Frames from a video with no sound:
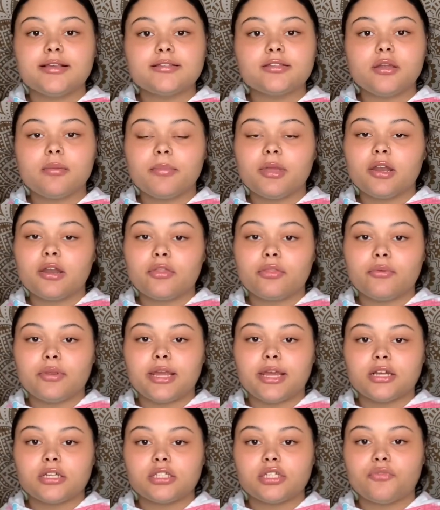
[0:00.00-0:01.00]
gonna be another
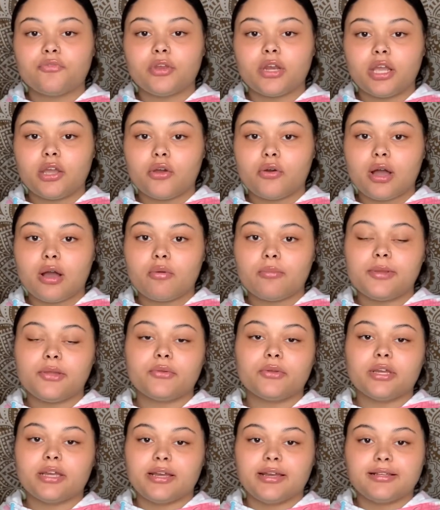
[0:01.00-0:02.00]
reaction video. I'll be
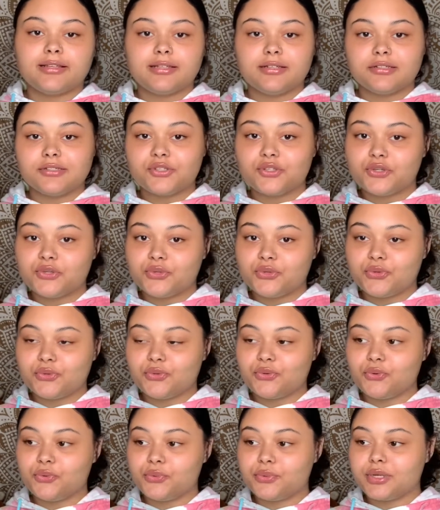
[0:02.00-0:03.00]
reacting
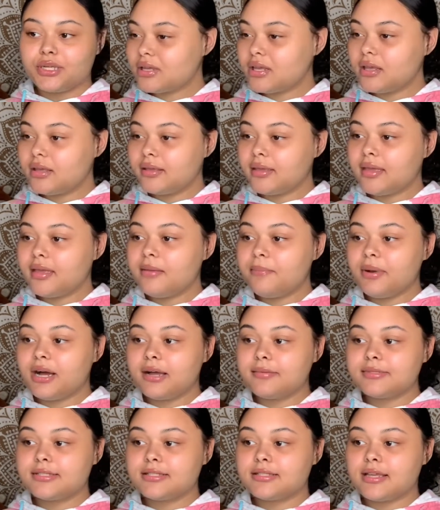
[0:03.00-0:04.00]
to
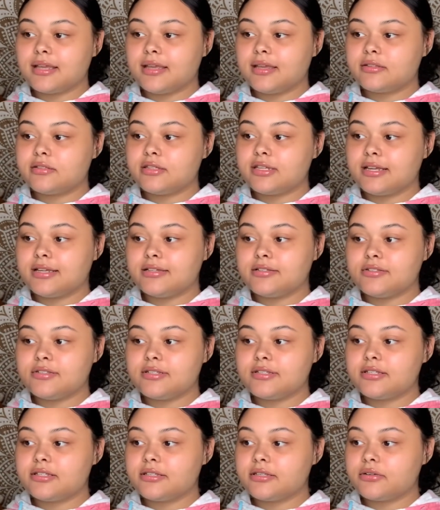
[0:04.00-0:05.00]
K-pop stan
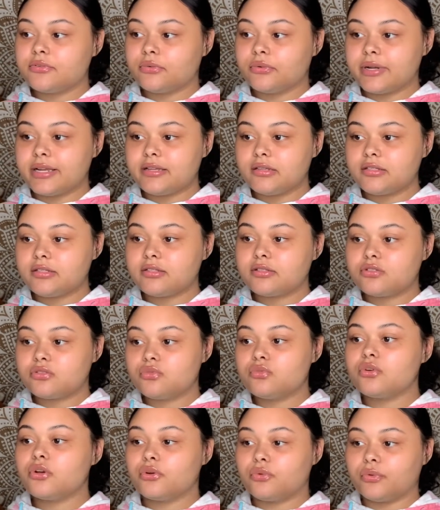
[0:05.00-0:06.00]
changes race to
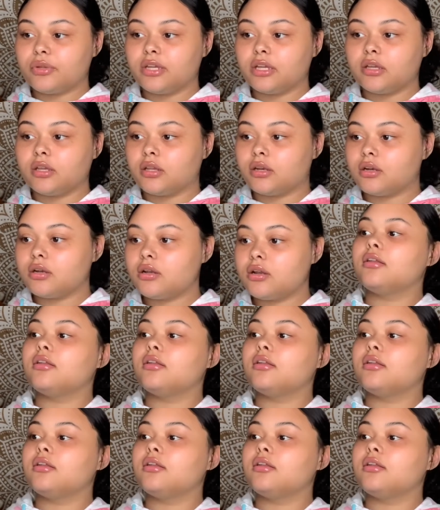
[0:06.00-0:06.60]
Korean.